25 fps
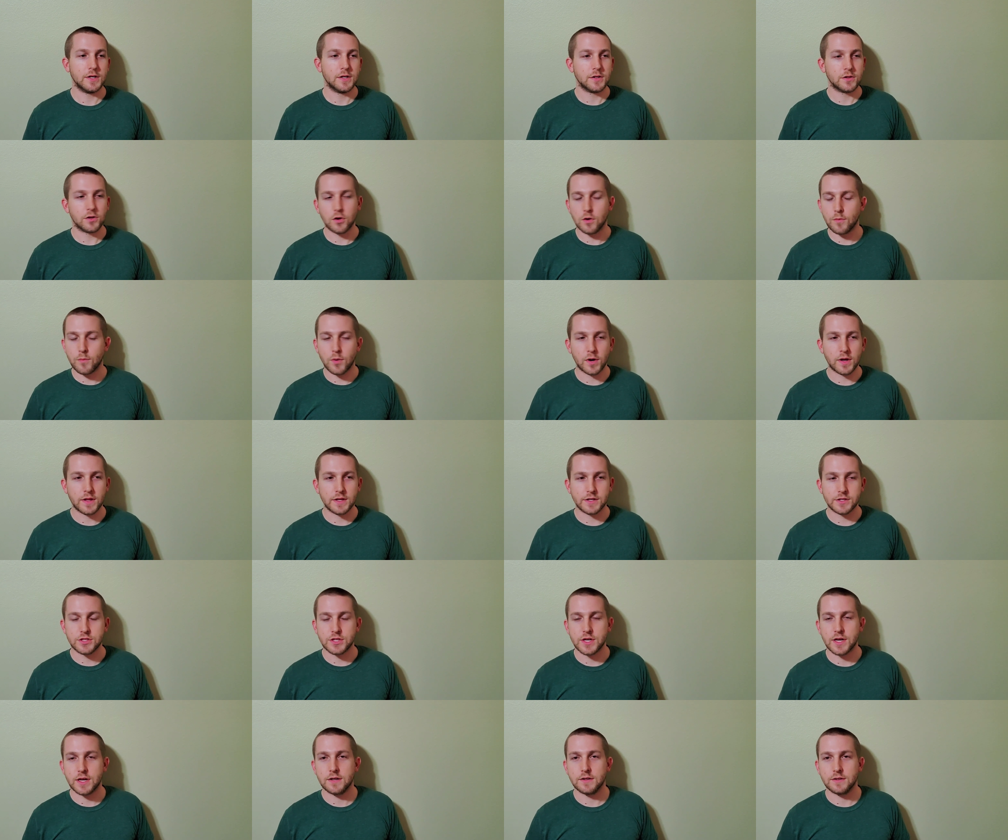the whole point of this
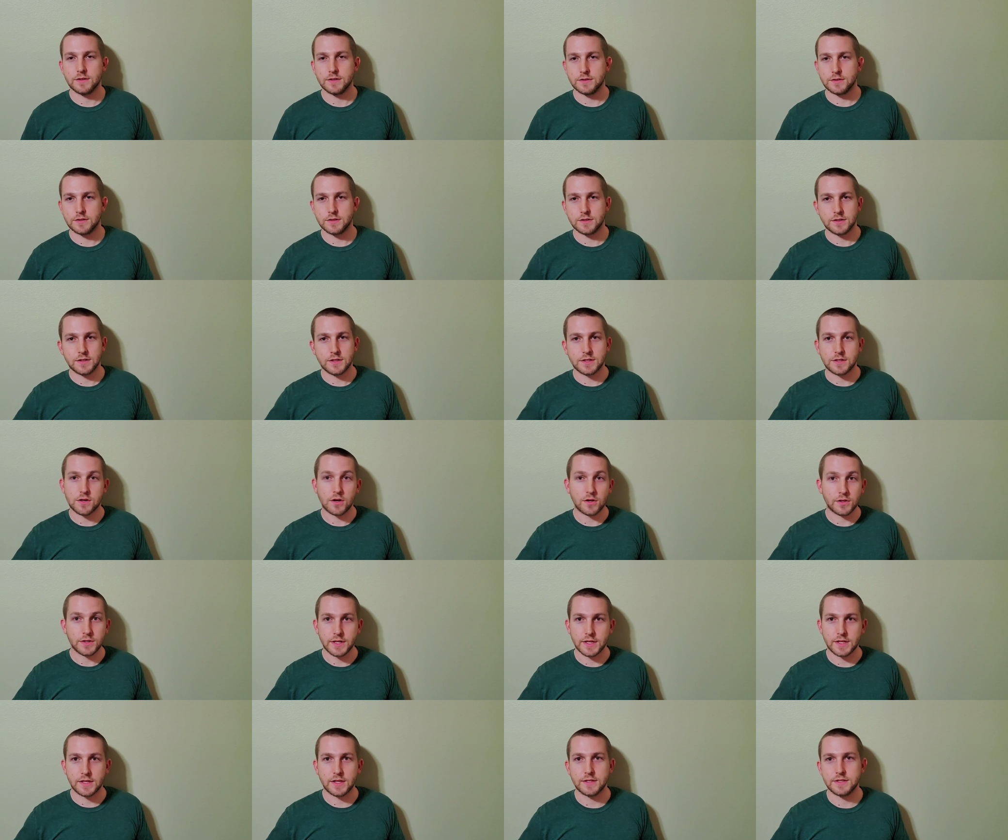channel is it's called
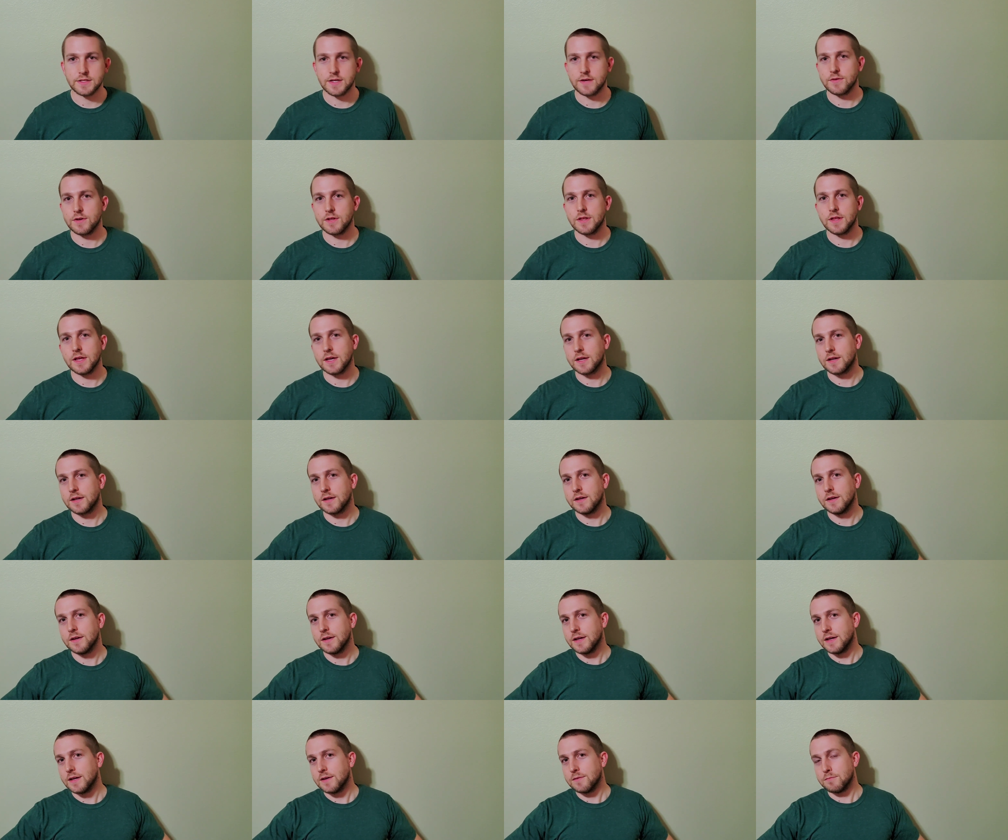Nick Does Everything
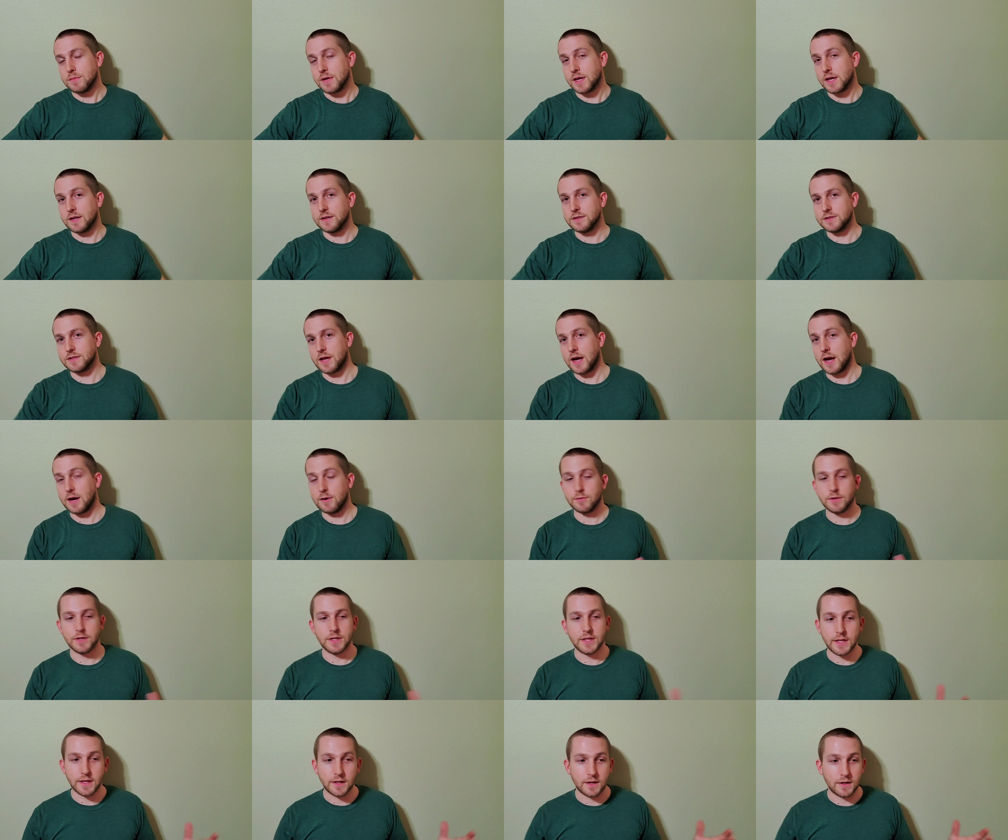because I
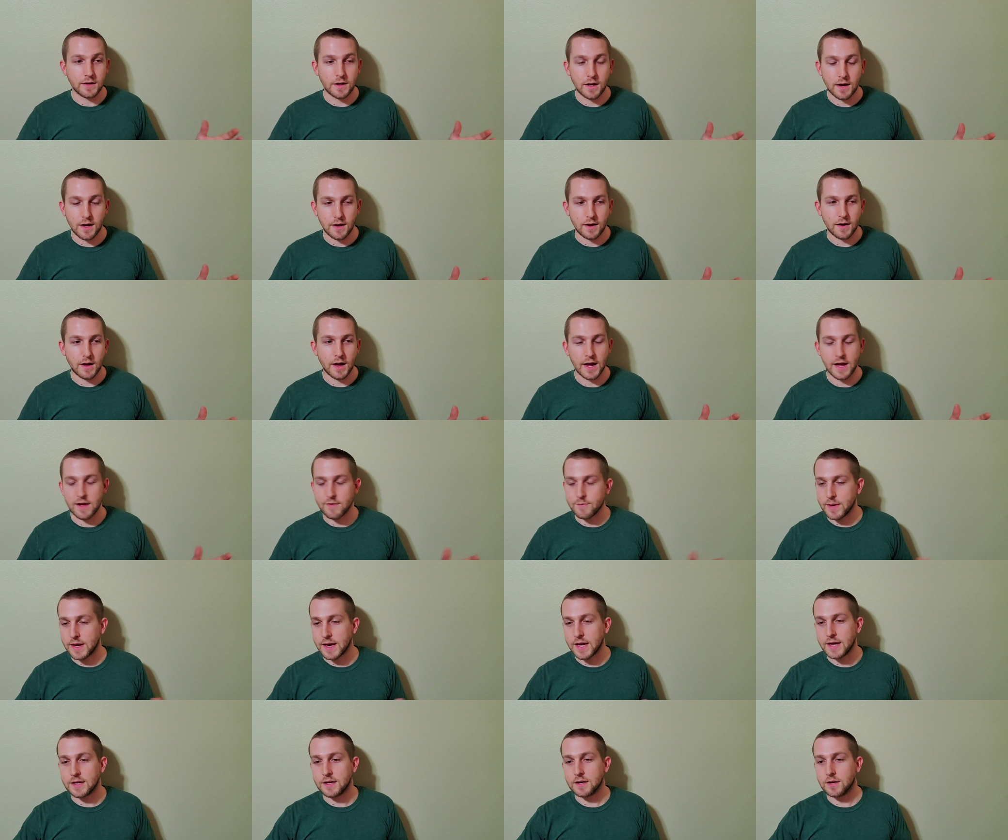really I have my
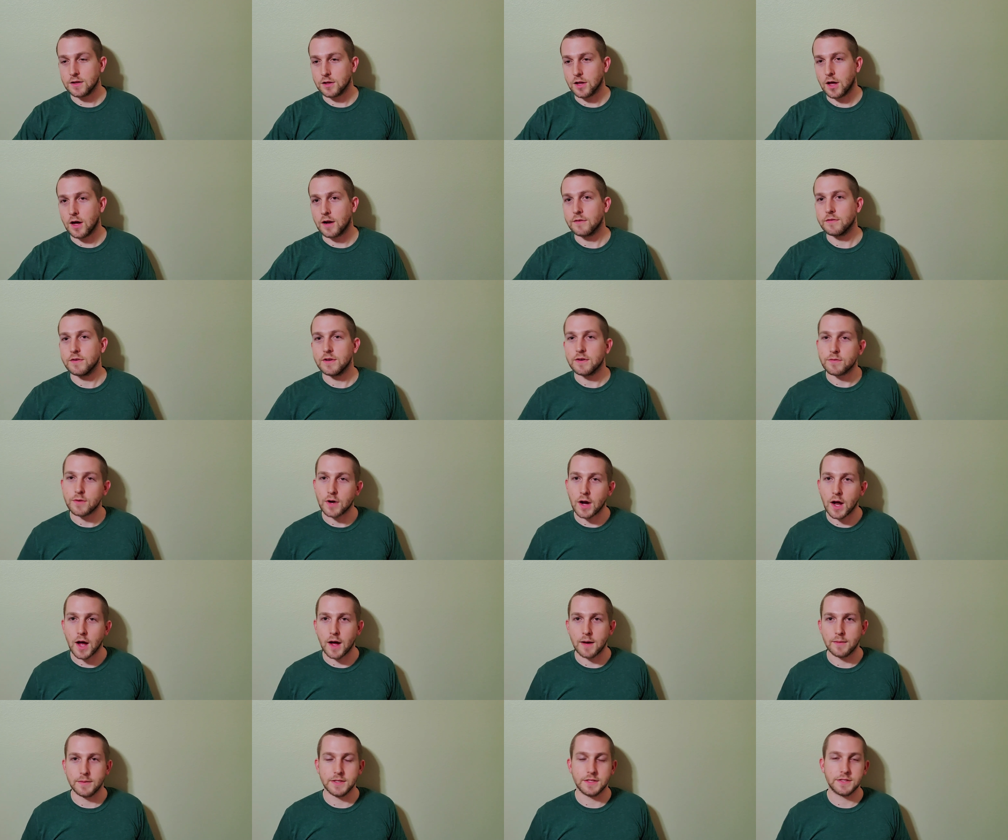hand in a lot of different
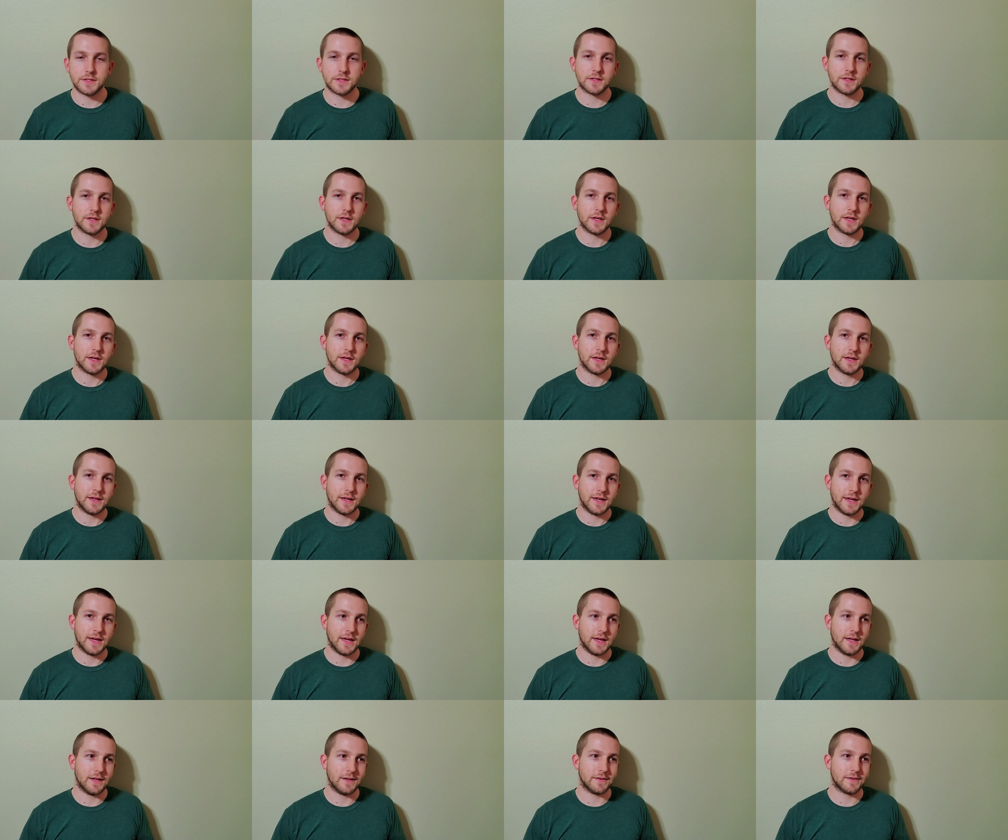hobbies
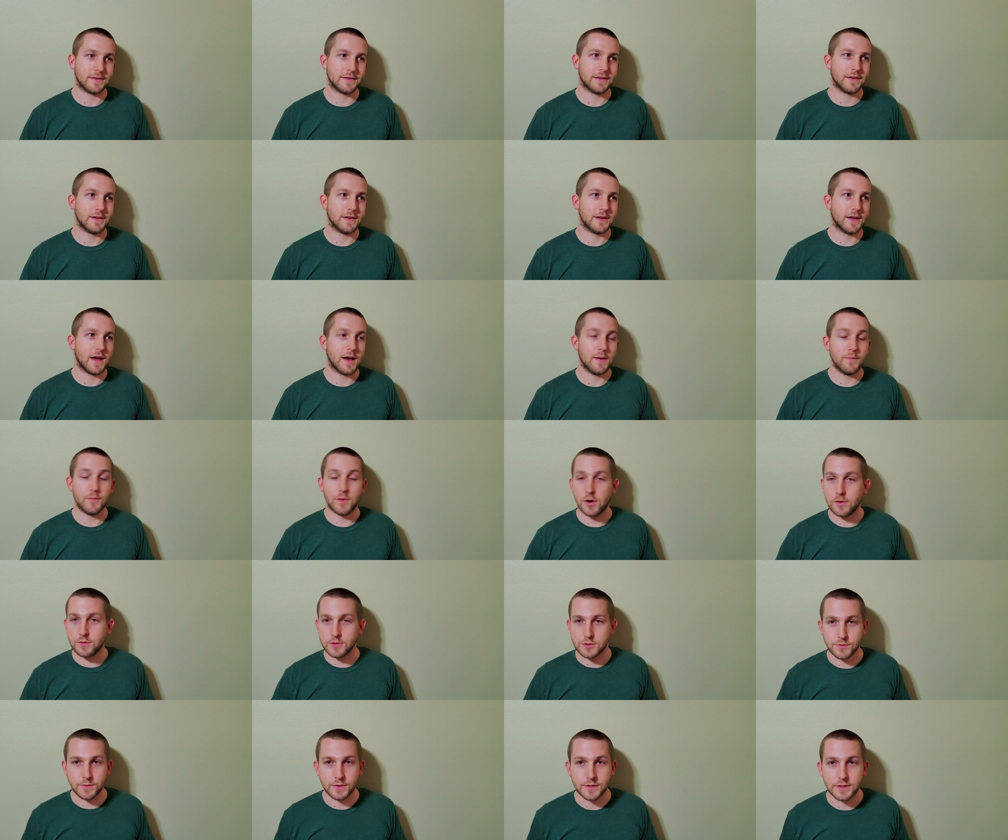and I'm
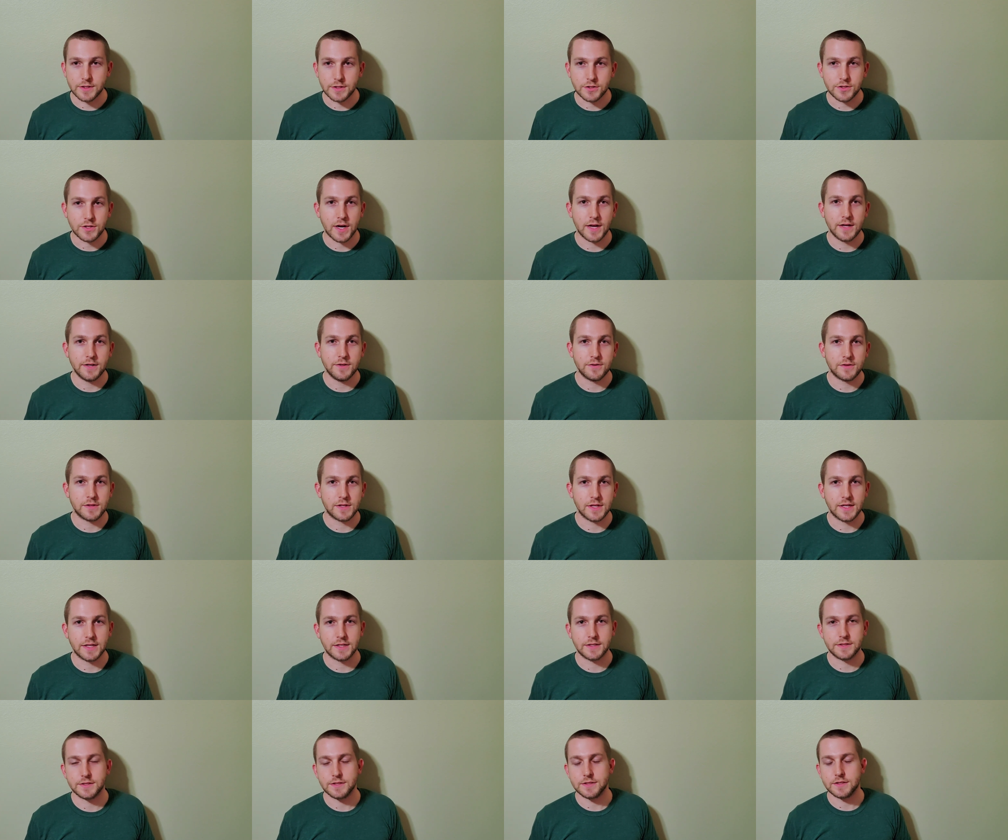always willing to try new
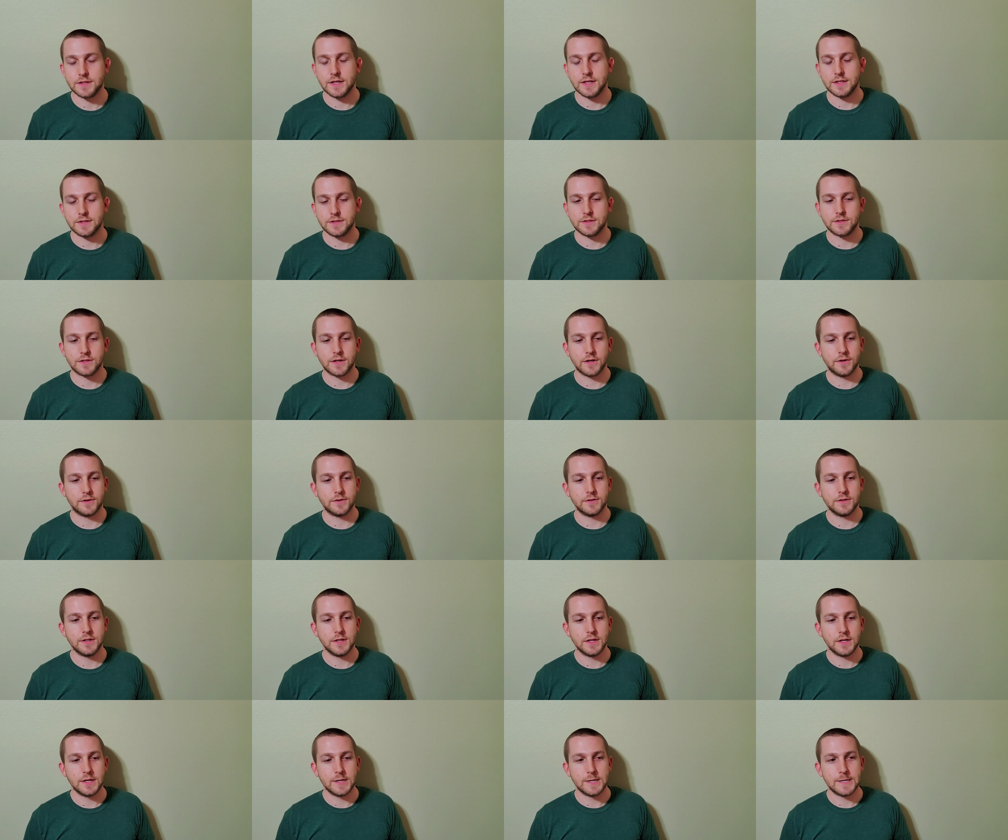things and so
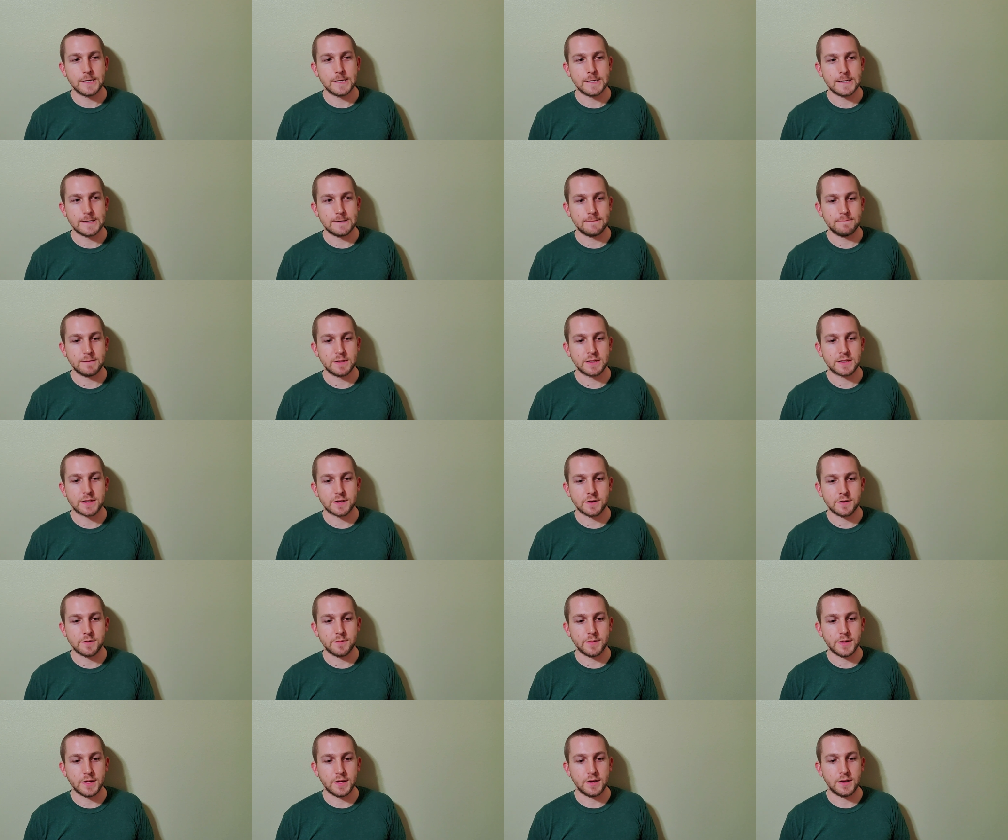um, it's going to
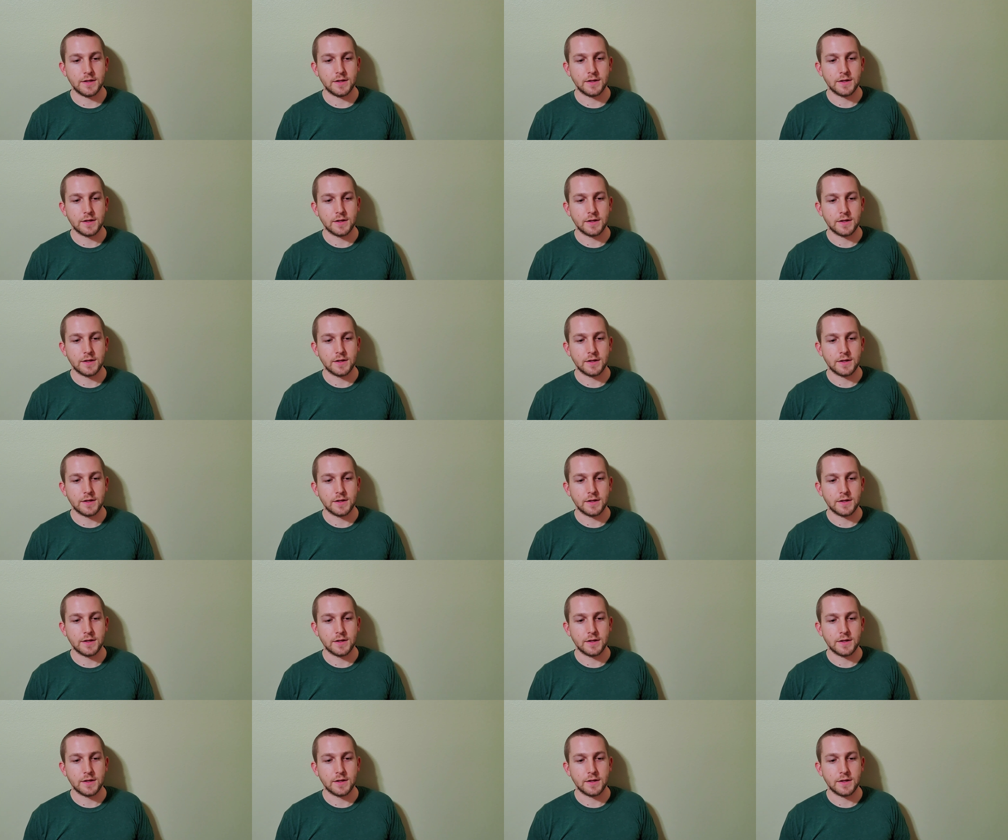be